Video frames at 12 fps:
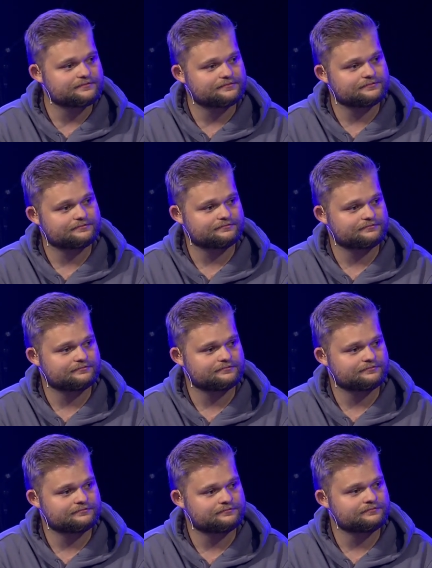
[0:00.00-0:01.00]

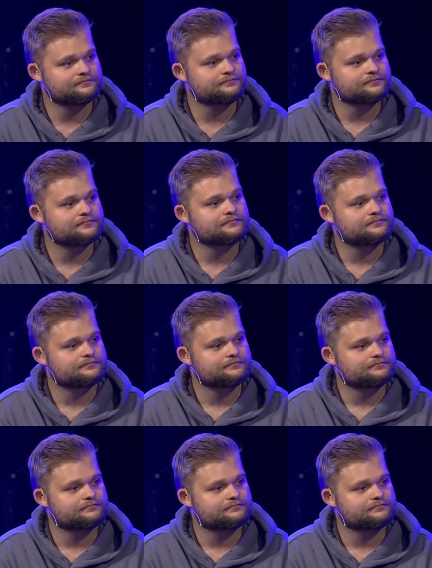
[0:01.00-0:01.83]
Nobody speaks.